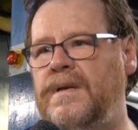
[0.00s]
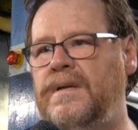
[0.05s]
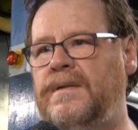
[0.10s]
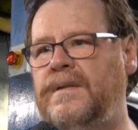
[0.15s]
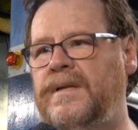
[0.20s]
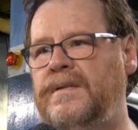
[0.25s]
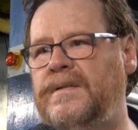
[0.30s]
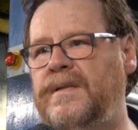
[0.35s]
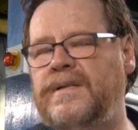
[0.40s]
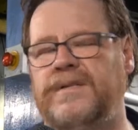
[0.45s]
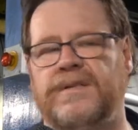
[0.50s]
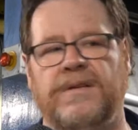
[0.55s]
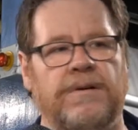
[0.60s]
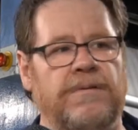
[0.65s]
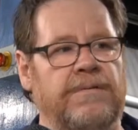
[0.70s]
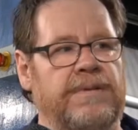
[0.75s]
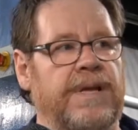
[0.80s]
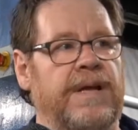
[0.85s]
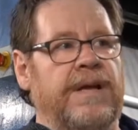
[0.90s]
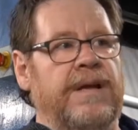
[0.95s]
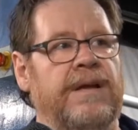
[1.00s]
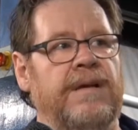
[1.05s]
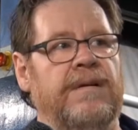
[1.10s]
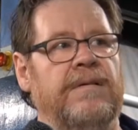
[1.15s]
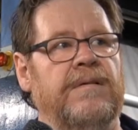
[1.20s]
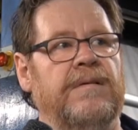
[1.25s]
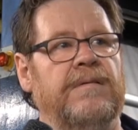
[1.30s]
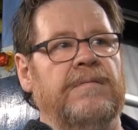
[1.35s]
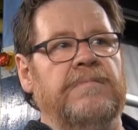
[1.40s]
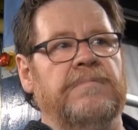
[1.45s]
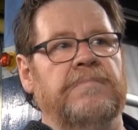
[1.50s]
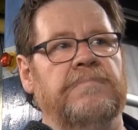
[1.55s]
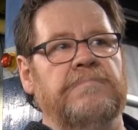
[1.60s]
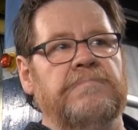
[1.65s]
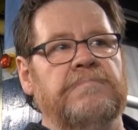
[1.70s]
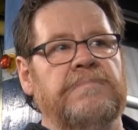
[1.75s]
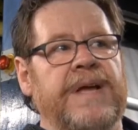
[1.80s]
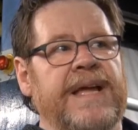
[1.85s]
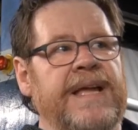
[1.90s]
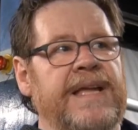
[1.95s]
This is so the
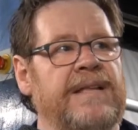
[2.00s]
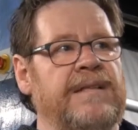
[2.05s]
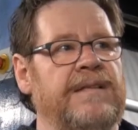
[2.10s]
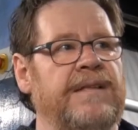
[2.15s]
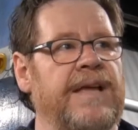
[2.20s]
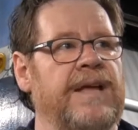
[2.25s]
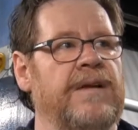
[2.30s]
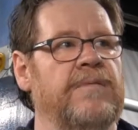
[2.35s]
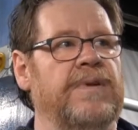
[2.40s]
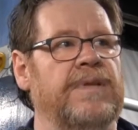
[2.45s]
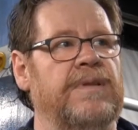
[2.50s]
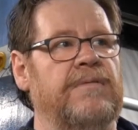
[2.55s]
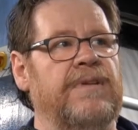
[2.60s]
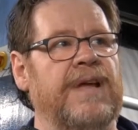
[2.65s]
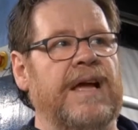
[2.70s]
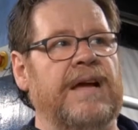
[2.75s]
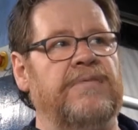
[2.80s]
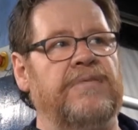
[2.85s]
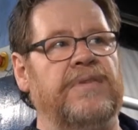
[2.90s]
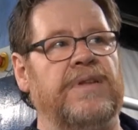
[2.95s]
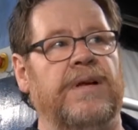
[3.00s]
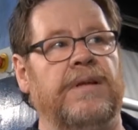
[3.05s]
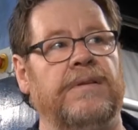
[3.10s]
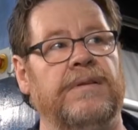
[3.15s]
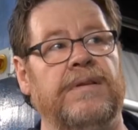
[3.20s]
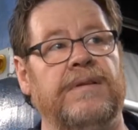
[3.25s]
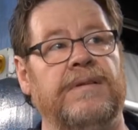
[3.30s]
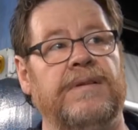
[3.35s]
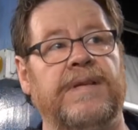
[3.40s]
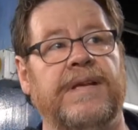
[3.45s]
main thing what we have done.